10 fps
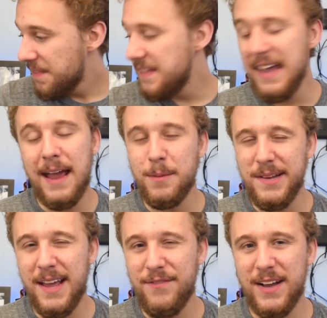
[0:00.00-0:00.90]
the AMD
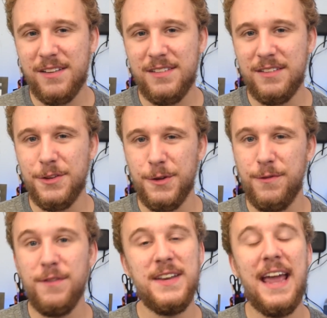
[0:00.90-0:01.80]
FX
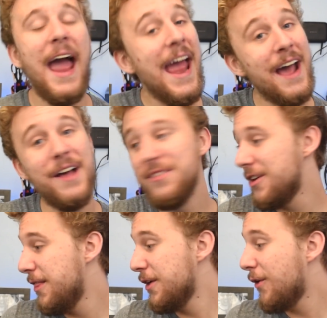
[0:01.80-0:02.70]
6350
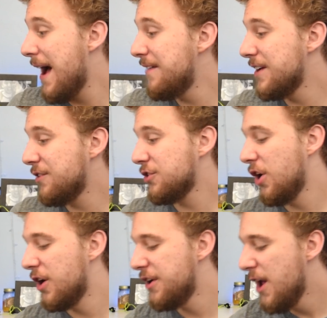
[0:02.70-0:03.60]
and the graphics
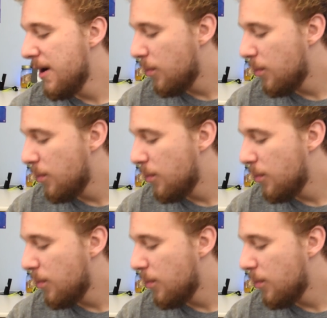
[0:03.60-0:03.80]
card,